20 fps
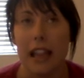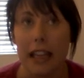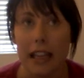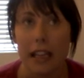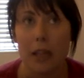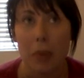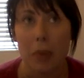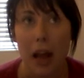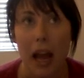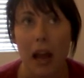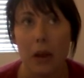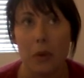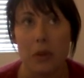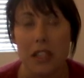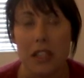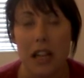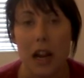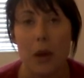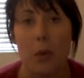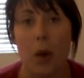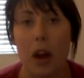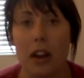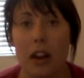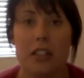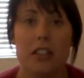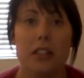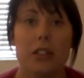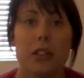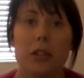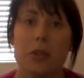80 pounds that I
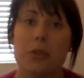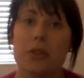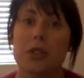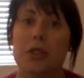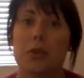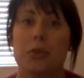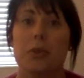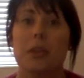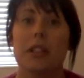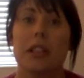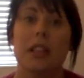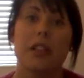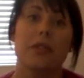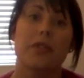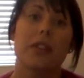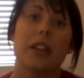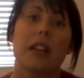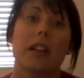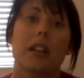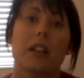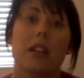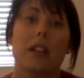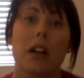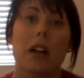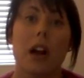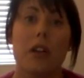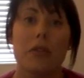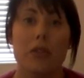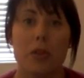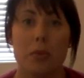wanted to lose to really feel
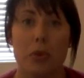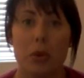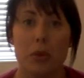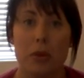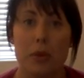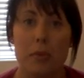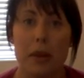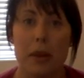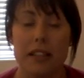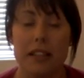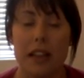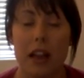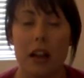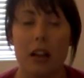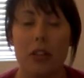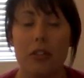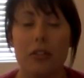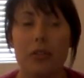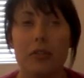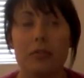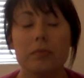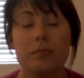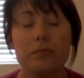comfortable with myself.